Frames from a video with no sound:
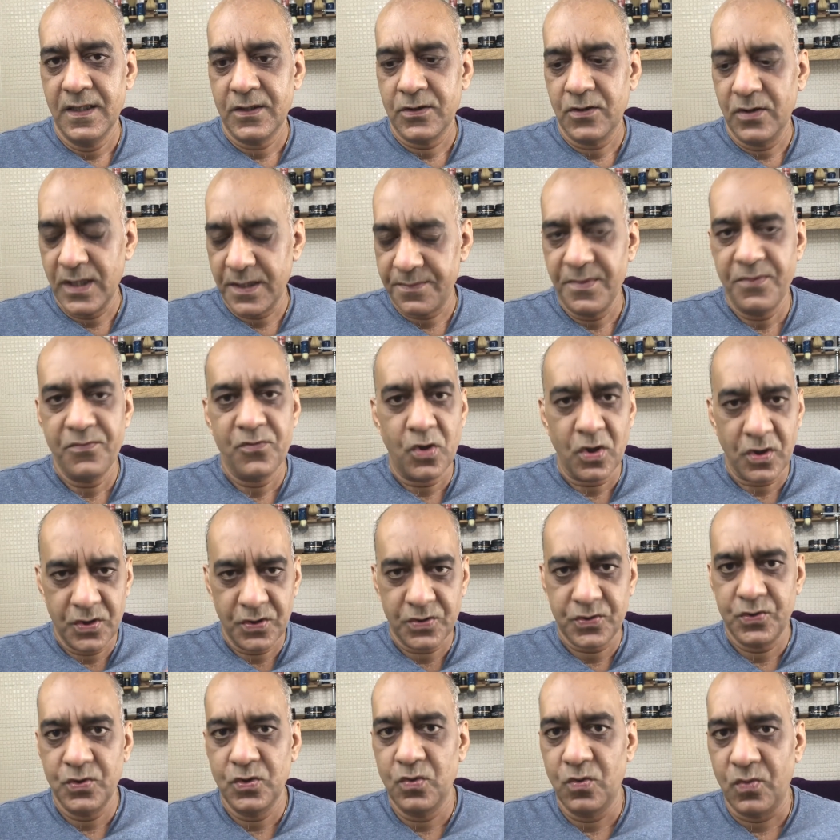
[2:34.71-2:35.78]
So let me walk you
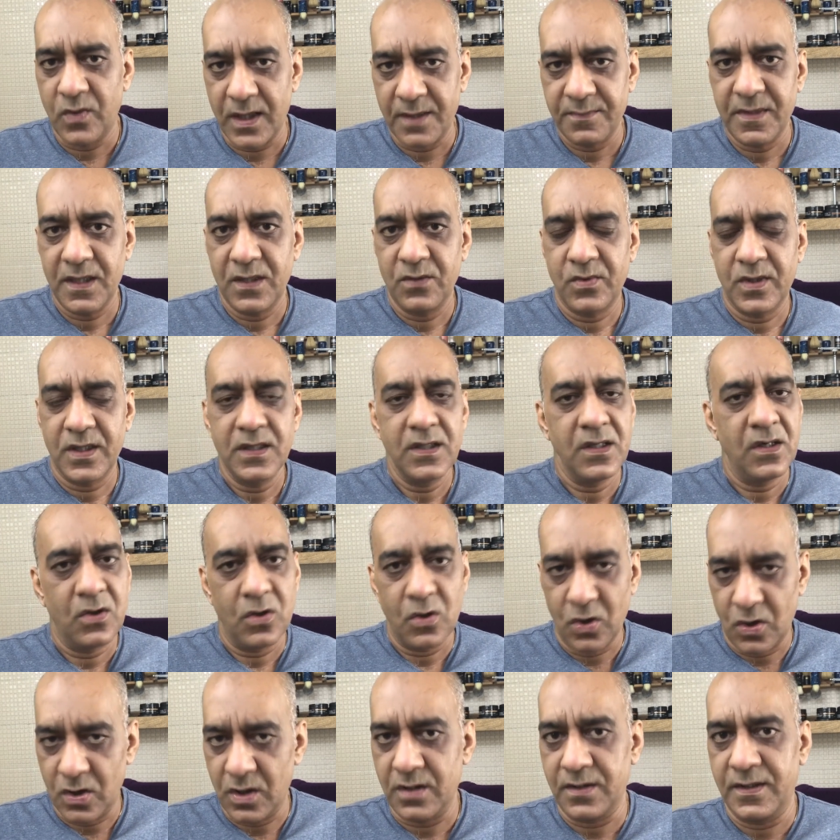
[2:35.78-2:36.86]
through one by one,
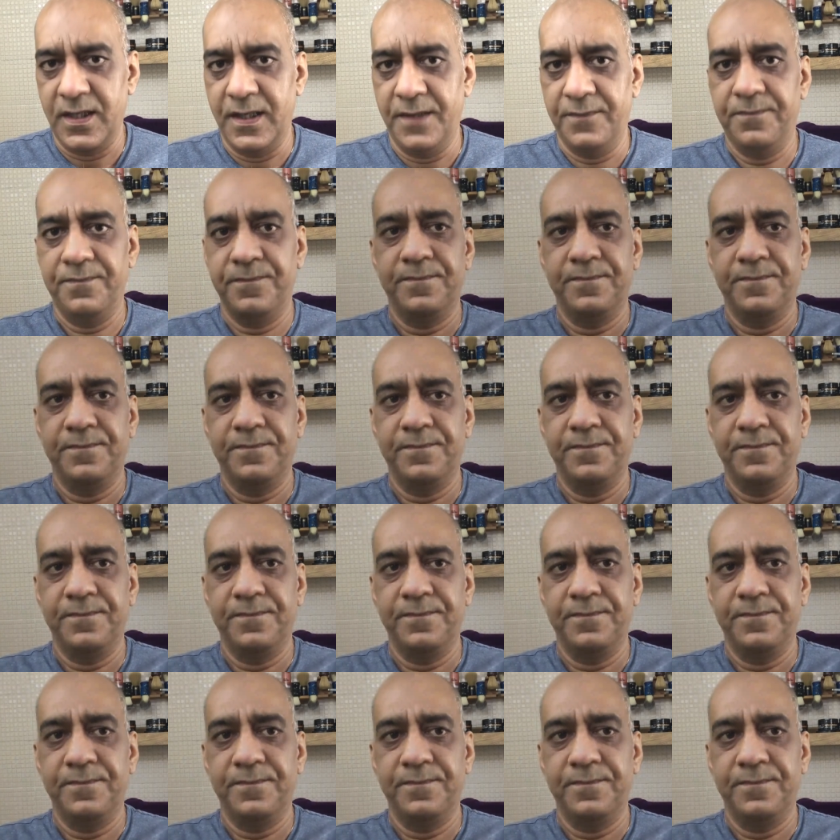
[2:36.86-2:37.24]
all of them.